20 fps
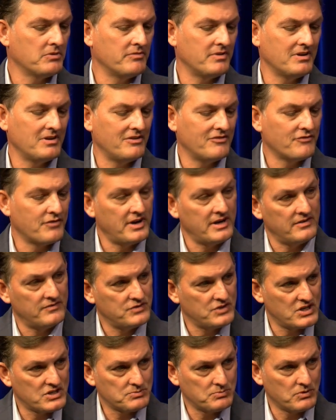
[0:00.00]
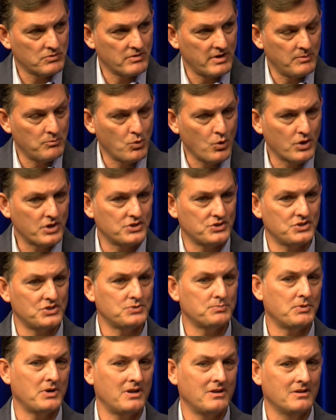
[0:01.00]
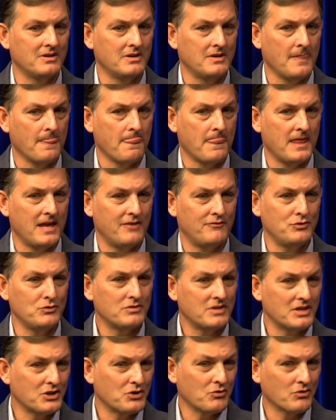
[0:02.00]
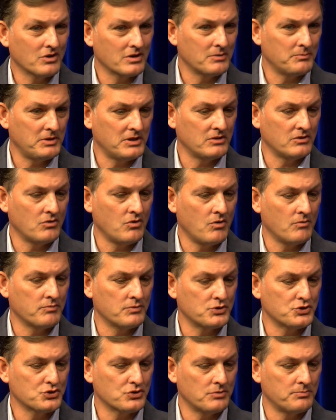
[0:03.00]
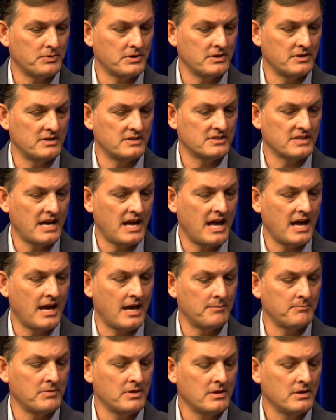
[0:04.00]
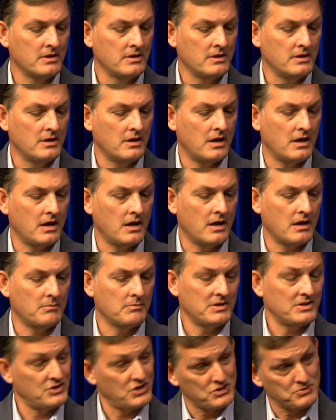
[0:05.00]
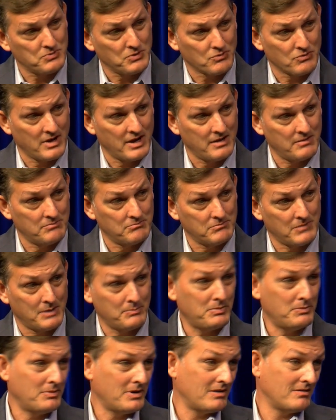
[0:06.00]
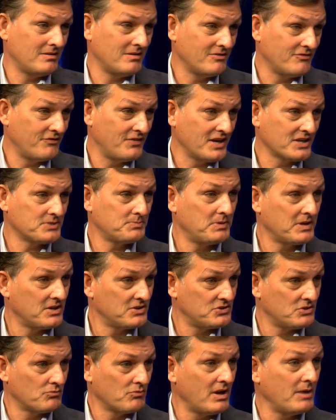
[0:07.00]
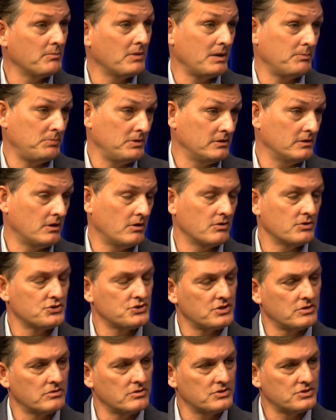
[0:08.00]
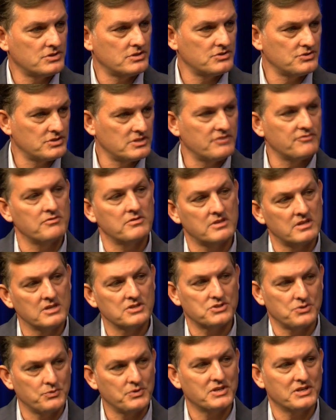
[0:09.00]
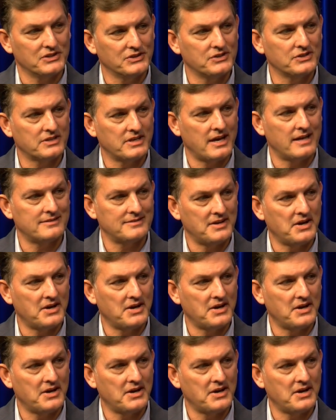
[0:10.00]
are very afraid of adjustable rate mortgages, but if you think you're only going to be in the home for a short period of time, um, adjustable rate might be better than a fixed because the rate might be lower. So there's, there's different things that we can look at to